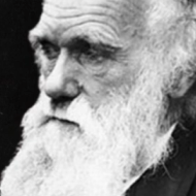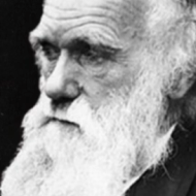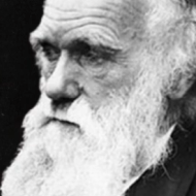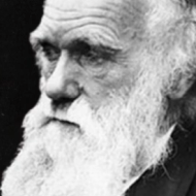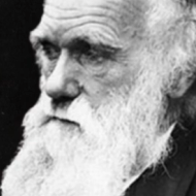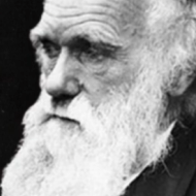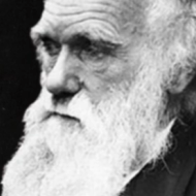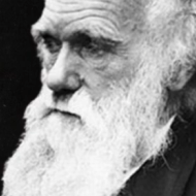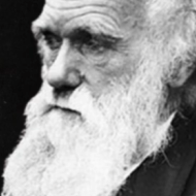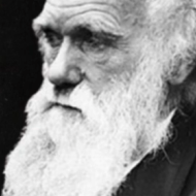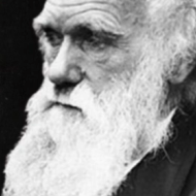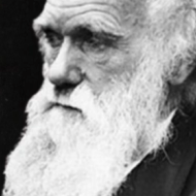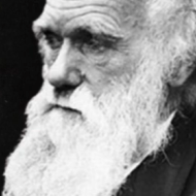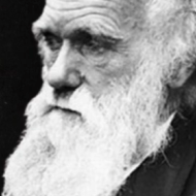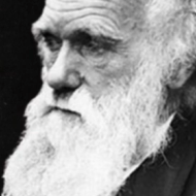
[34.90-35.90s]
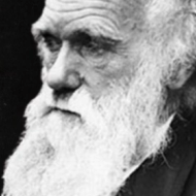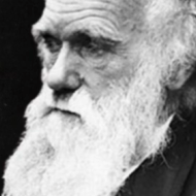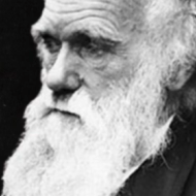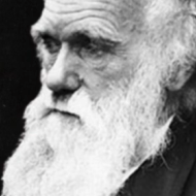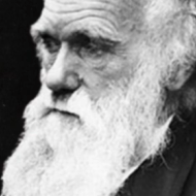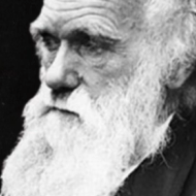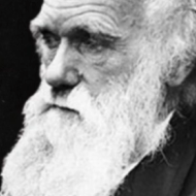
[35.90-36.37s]

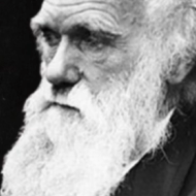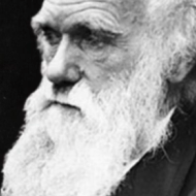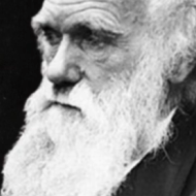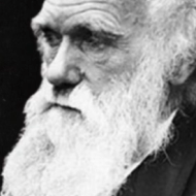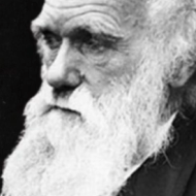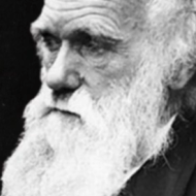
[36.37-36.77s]
No one is speaking in this clip.